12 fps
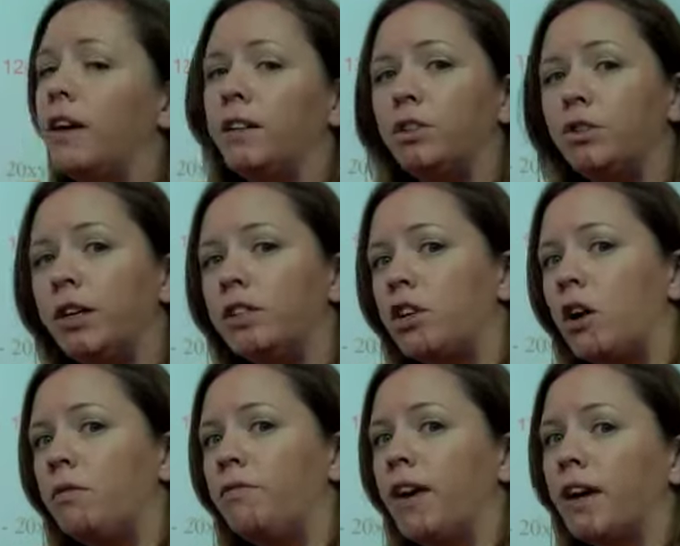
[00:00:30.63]
find the greatest
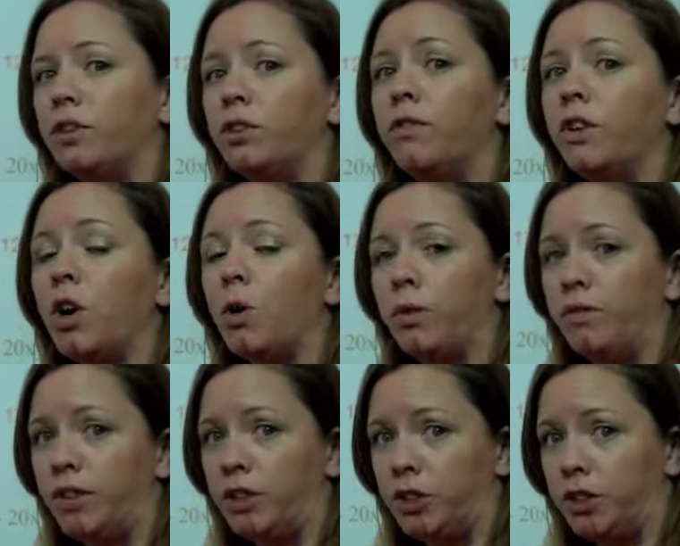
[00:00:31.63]
common factor of the
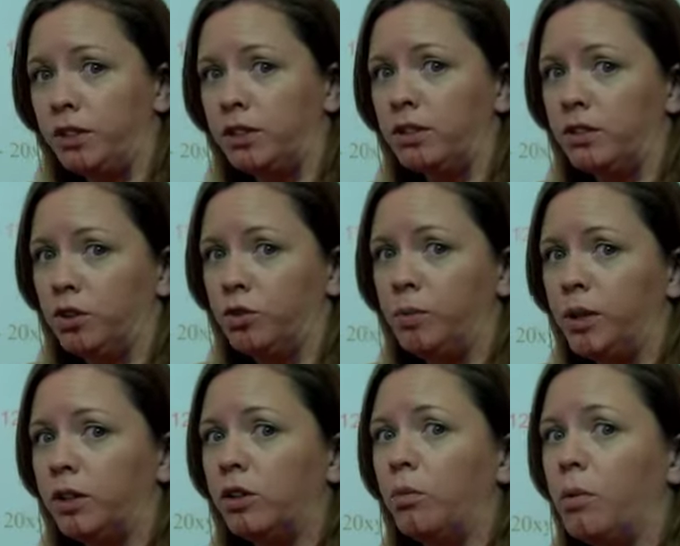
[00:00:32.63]
coefficients, the
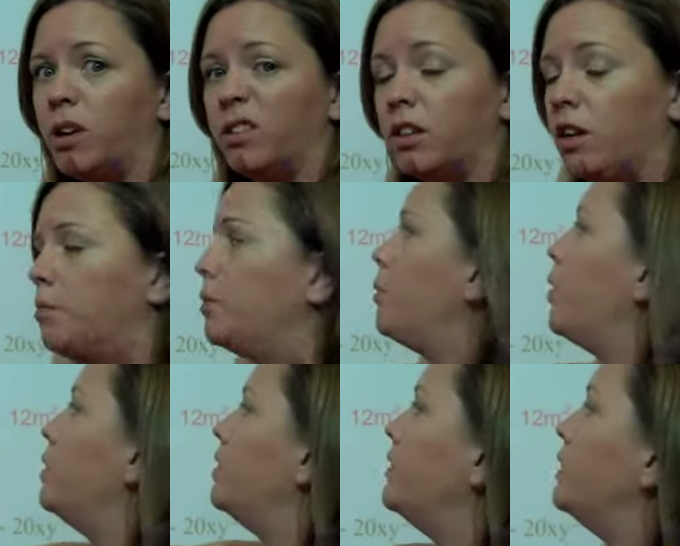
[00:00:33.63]
numerical part, the number
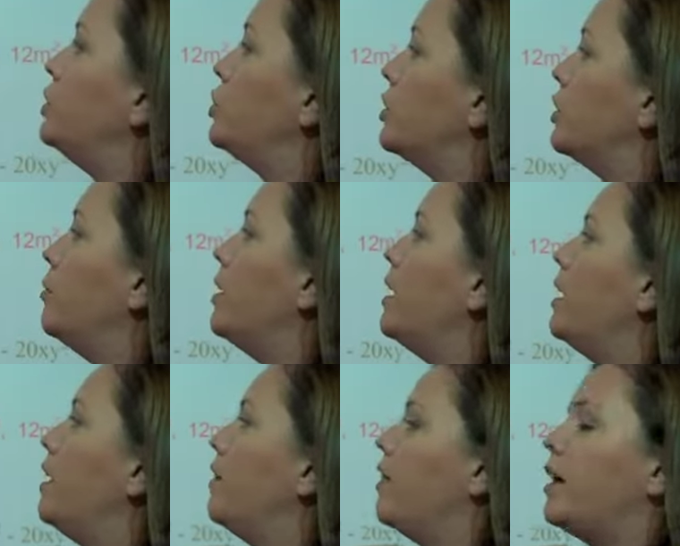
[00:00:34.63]
part of each term.
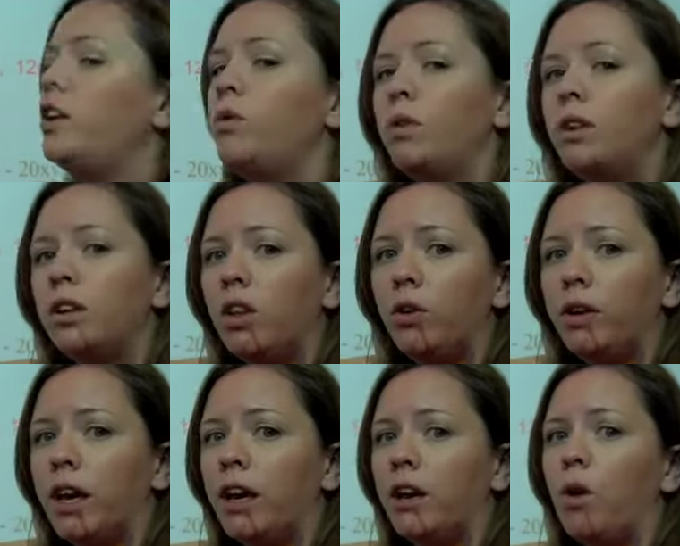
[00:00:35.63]
Then you want to
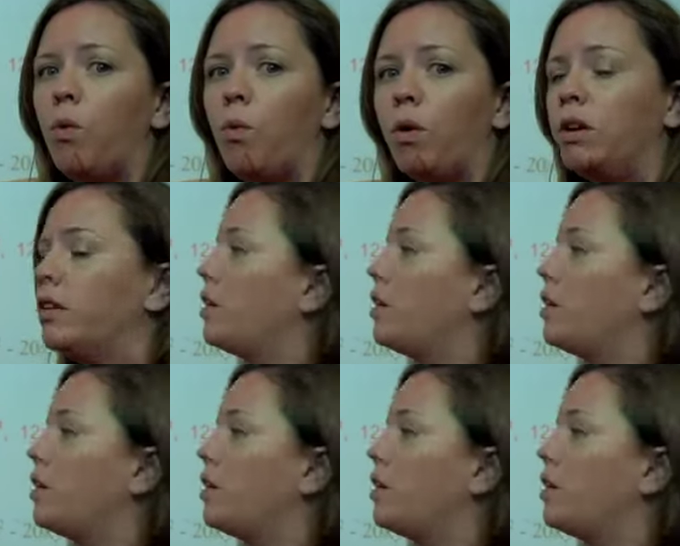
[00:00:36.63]
locate what